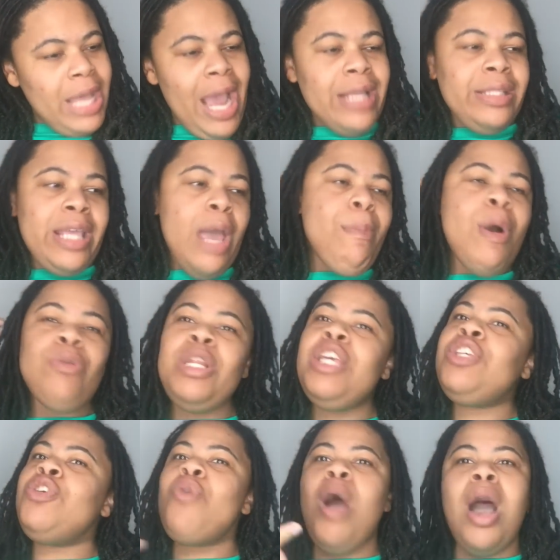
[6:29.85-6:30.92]
I said, Monique,
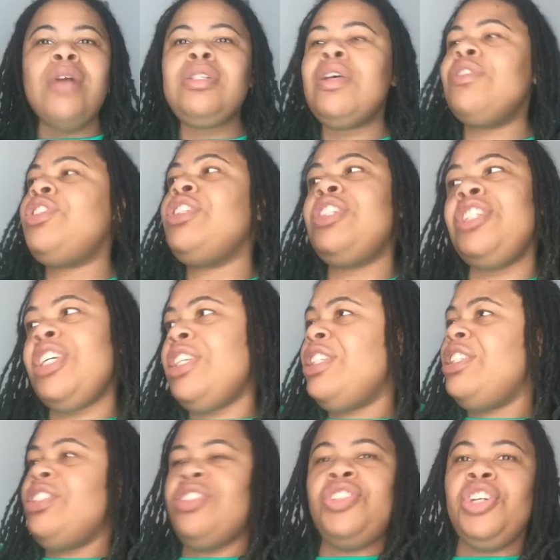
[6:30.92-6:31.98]
you also should have
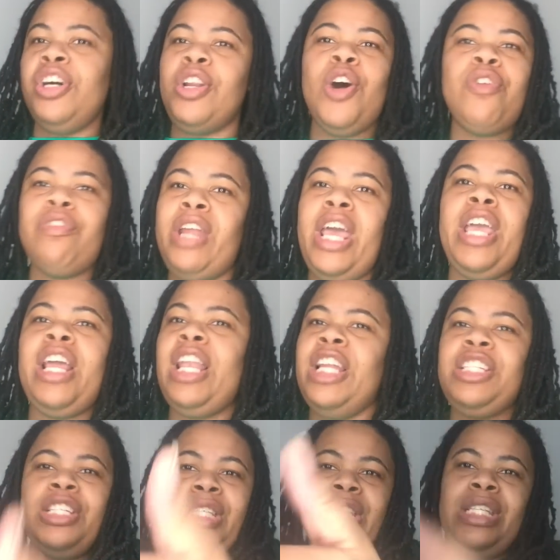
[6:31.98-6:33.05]
just stood over there and let
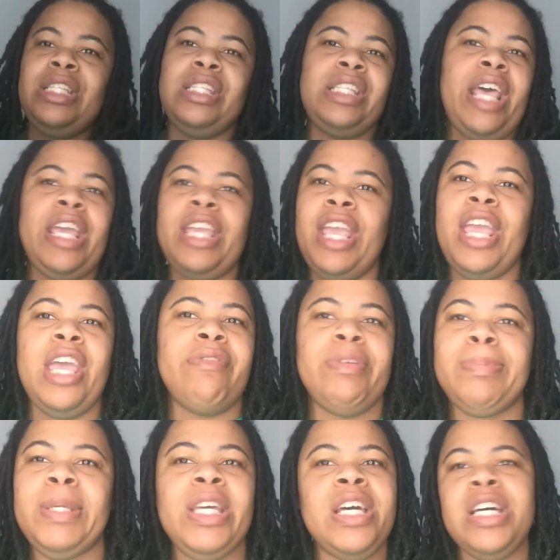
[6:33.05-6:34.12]
your sister take care of it
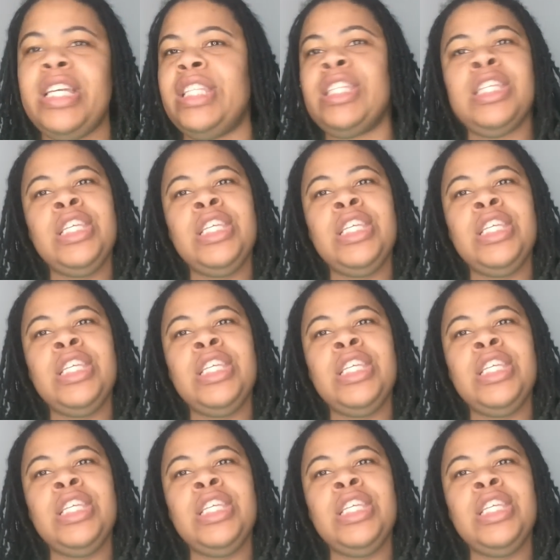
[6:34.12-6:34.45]
because